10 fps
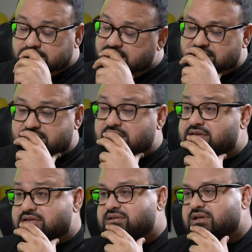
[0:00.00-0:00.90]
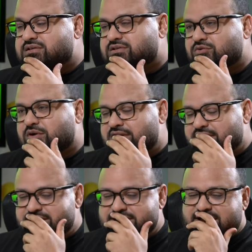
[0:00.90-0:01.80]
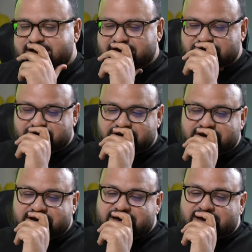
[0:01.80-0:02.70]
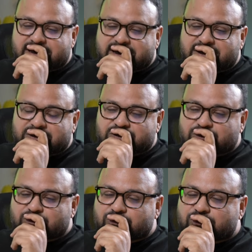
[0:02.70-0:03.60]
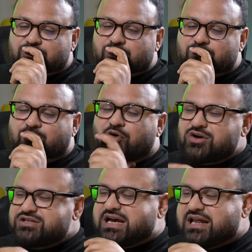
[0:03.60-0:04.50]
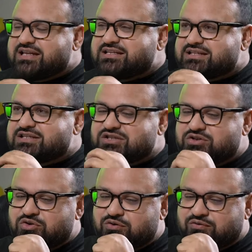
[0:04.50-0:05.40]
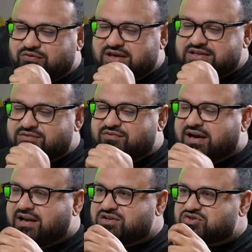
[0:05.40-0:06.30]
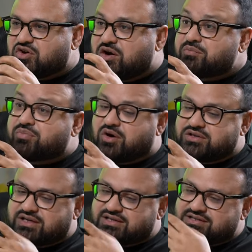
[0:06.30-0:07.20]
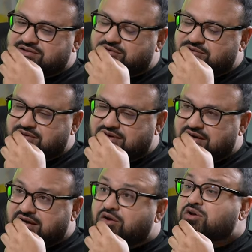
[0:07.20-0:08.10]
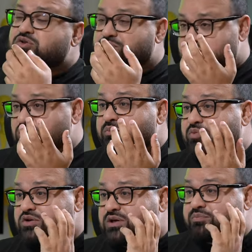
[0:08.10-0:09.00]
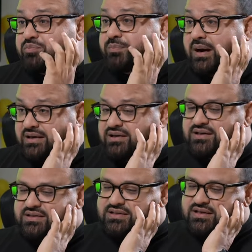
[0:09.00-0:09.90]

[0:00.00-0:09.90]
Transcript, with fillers: Yeah, that's, that's quite an insight actually. So what challenges do you face in finding strong projects you know uh, and also strong project partners